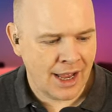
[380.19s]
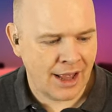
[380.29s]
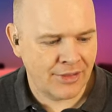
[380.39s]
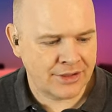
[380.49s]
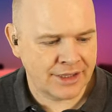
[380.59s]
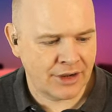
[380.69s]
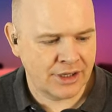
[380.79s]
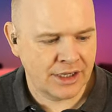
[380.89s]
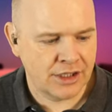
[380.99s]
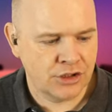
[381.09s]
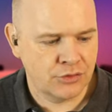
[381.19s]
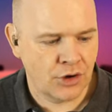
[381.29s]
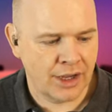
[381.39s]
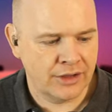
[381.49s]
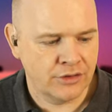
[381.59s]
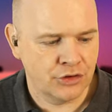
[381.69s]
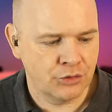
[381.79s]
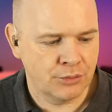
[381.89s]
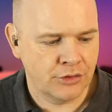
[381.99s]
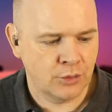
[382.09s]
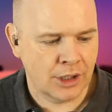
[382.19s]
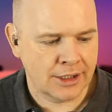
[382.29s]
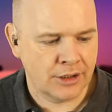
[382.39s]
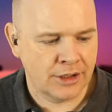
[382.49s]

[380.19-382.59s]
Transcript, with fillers: Uh, and then down here, you've got a zoom as well.